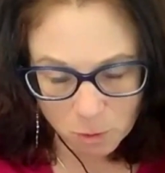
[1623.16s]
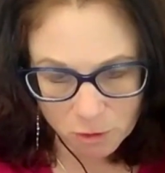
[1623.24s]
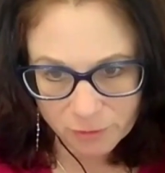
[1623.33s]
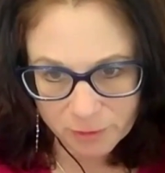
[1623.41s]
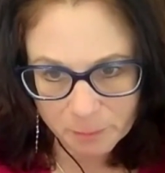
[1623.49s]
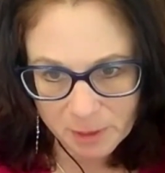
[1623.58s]

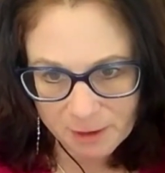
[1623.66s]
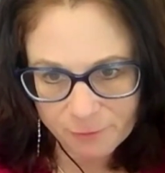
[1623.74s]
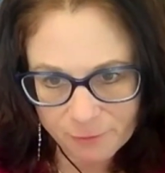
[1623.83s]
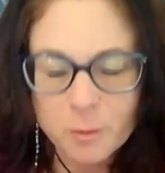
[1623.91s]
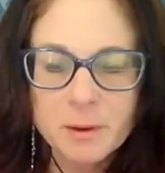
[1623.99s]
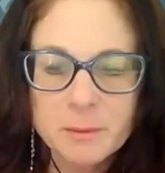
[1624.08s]
partnering
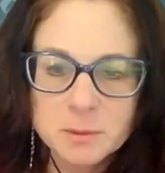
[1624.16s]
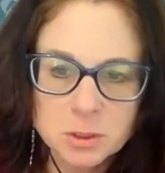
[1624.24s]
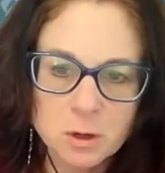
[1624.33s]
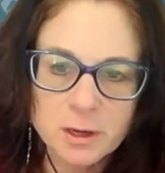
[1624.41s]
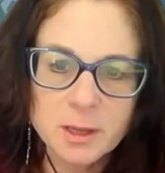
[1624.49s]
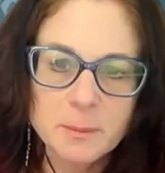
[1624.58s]
platform that I've been
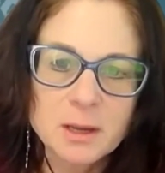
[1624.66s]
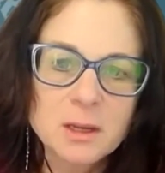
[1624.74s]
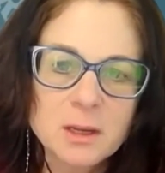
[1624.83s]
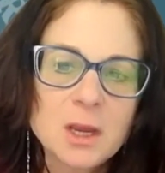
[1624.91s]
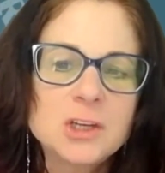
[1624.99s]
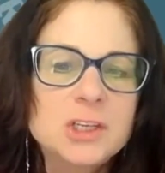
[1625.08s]
talking about.
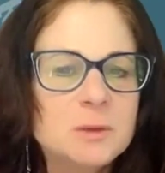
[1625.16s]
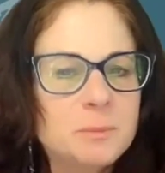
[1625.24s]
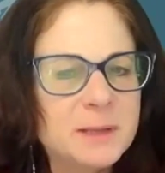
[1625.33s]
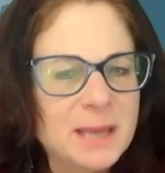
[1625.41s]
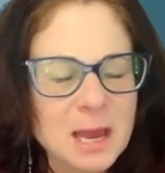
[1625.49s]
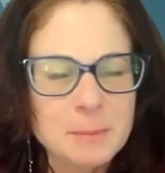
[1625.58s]
She'd
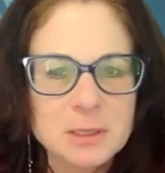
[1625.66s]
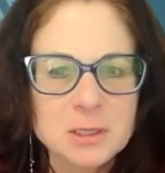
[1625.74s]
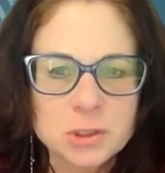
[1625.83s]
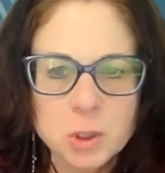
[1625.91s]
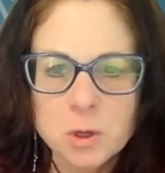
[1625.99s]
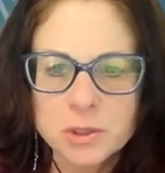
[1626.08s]
be happy
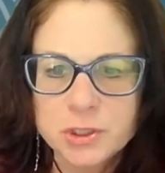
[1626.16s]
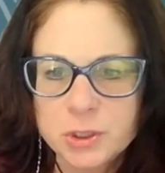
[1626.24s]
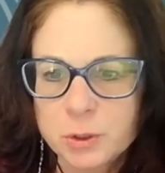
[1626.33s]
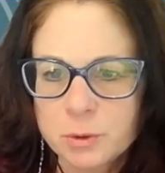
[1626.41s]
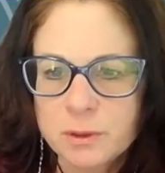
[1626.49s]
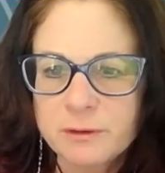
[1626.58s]
to talk to
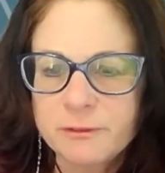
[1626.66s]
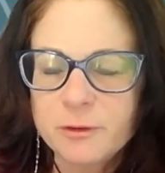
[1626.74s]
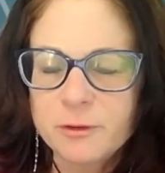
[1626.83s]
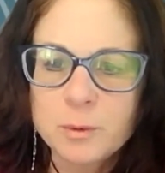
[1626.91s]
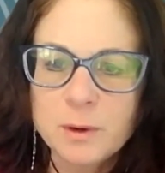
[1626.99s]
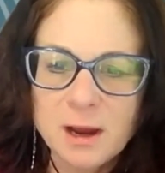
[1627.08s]
you if
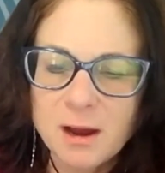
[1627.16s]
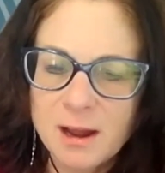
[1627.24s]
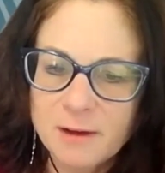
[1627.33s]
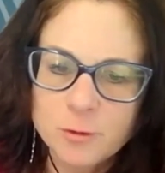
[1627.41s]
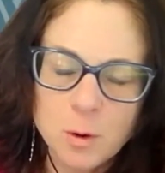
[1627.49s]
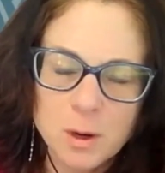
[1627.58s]
you
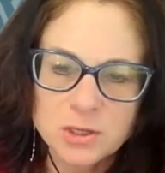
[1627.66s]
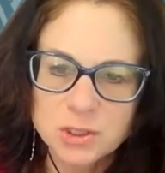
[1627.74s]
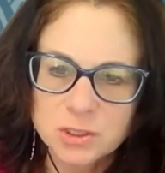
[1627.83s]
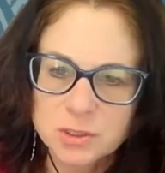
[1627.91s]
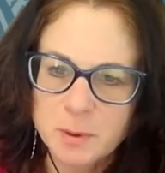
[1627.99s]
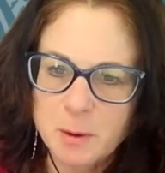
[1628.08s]
have
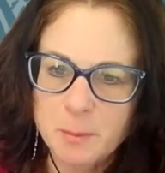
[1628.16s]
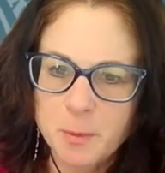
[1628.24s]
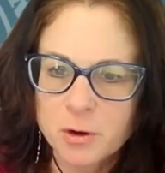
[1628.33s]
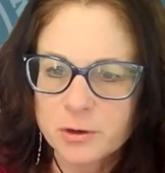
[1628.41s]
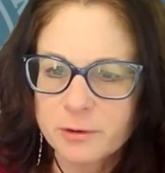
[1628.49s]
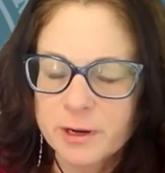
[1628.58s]
questions about
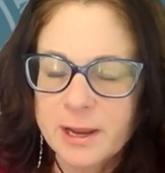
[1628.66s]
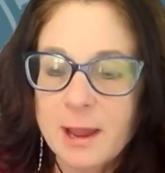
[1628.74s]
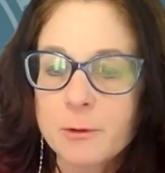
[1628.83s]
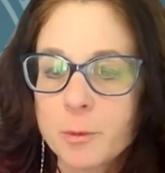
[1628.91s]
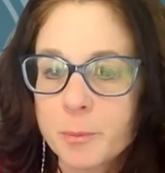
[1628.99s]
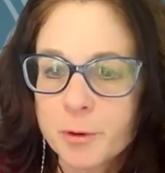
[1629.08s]
partnering, how
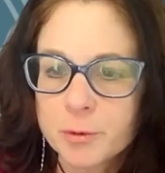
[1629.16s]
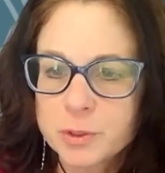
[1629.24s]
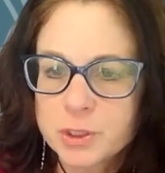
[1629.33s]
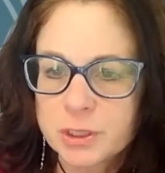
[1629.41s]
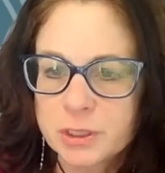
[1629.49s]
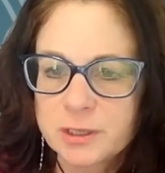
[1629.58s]
to
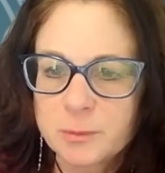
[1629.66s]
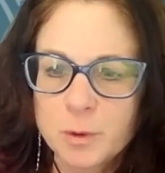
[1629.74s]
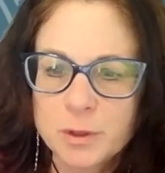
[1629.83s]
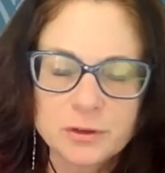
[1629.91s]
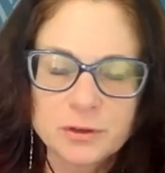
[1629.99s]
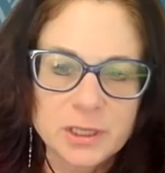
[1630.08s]
approach it,
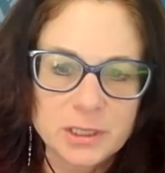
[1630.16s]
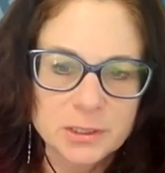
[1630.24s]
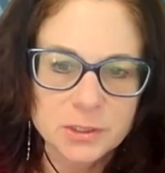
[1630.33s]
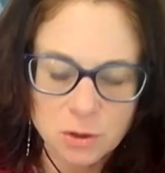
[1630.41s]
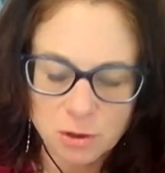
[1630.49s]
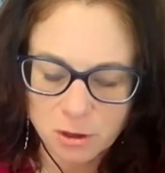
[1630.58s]
what your needs
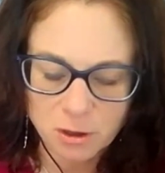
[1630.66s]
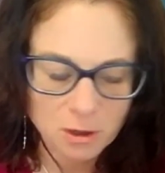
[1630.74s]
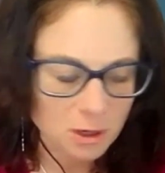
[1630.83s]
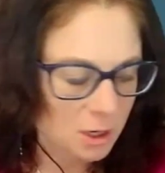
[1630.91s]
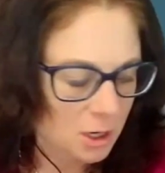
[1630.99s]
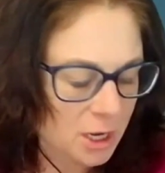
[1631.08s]
are.
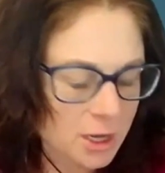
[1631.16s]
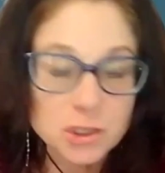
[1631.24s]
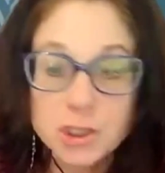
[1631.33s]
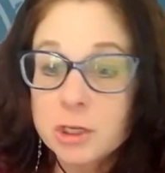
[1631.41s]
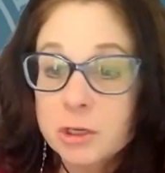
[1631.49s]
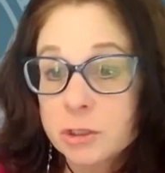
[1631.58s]

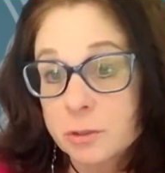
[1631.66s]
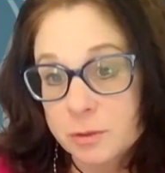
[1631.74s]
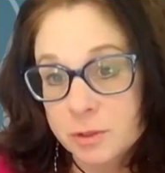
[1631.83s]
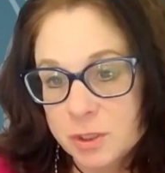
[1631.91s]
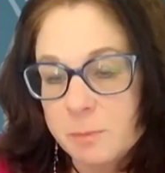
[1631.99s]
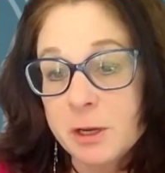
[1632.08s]

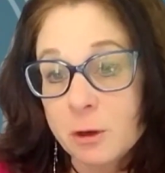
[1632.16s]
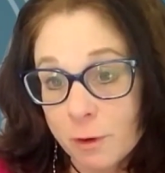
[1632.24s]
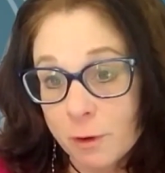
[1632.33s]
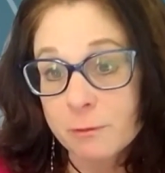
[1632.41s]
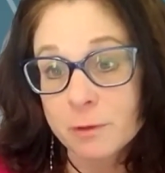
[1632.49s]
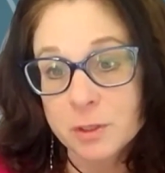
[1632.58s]
She'd be a
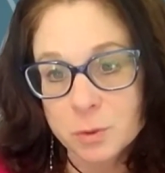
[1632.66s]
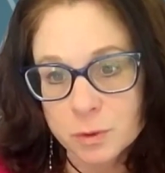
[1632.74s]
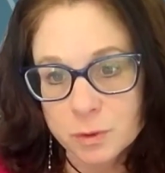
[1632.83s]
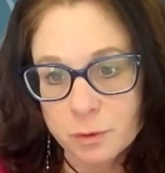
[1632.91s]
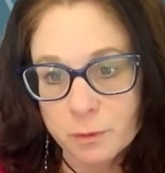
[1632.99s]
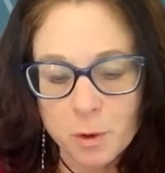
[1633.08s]
great
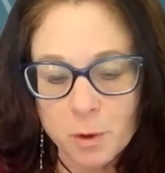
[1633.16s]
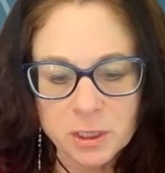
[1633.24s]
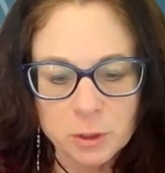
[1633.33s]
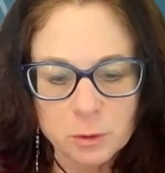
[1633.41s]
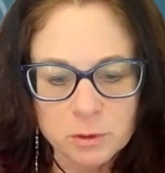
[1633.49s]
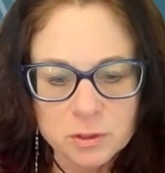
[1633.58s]
resource for
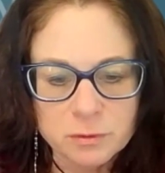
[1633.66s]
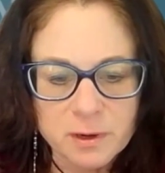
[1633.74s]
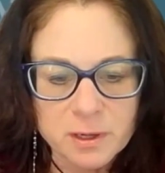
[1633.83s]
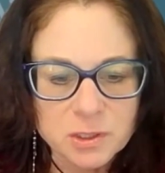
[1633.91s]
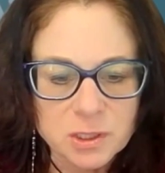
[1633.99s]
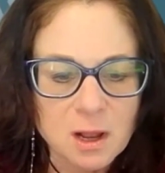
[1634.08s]
pointing you in a
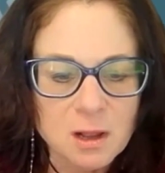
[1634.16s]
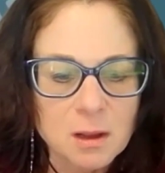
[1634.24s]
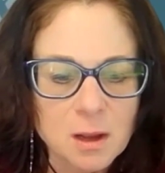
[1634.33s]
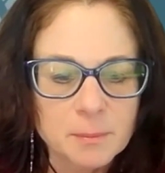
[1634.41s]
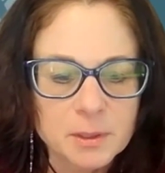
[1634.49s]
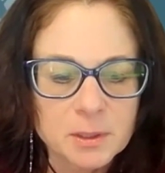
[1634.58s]
direction.
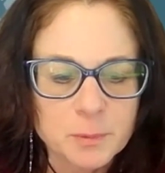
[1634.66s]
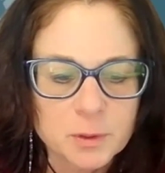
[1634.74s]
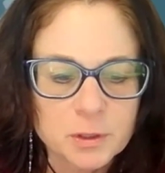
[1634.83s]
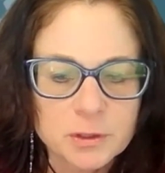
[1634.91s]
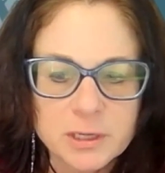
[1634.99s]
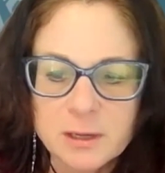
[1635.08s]
I'm going to put
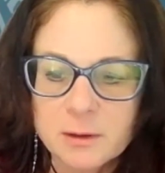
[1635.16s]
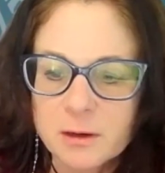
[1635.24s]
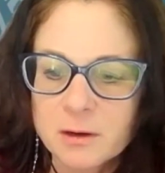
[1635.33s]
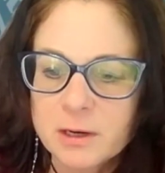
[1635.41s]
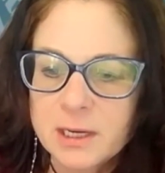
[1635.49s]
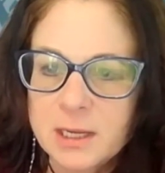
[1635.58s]

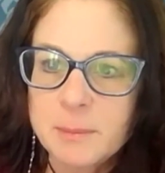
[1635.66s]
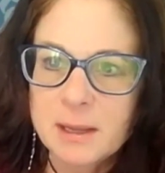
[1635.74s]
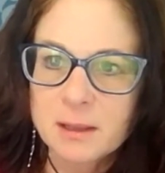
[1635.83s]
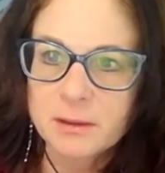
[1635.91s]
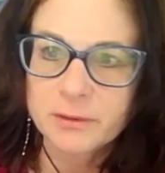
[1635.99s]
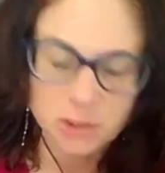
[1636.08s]
her
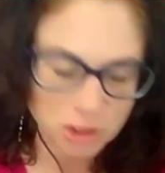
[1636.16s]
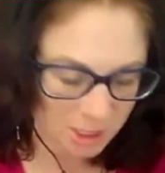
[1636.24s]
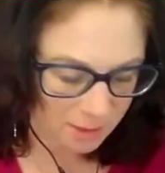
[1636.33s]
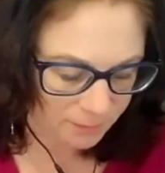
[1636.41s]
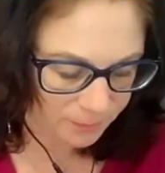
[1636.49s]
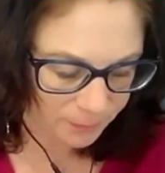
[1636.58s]
email in the chat.